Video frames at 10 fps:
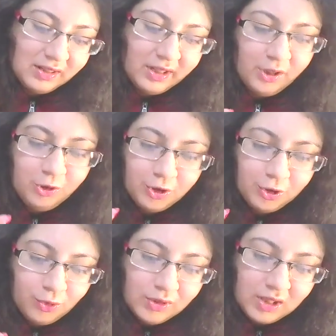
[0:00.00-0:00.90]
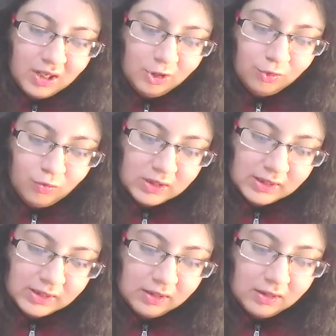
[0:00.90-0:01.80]
Then Toru Dutt
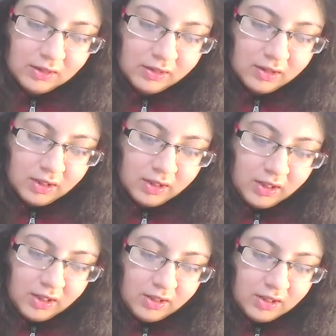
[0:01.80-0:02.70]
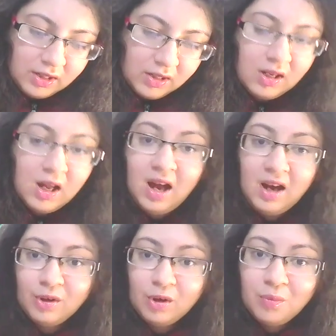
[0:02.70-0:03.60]
was a Indian
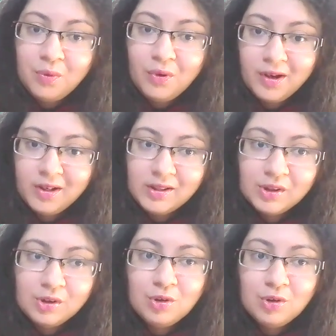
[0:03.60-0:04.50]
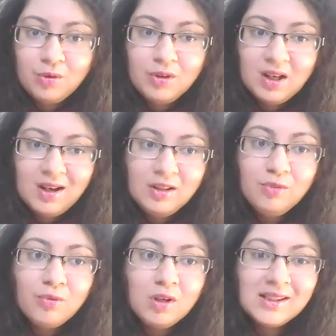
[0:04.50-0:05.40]
Anglo poet. So Toru Dutt
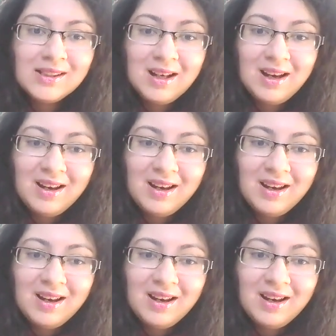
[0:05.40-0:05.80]
was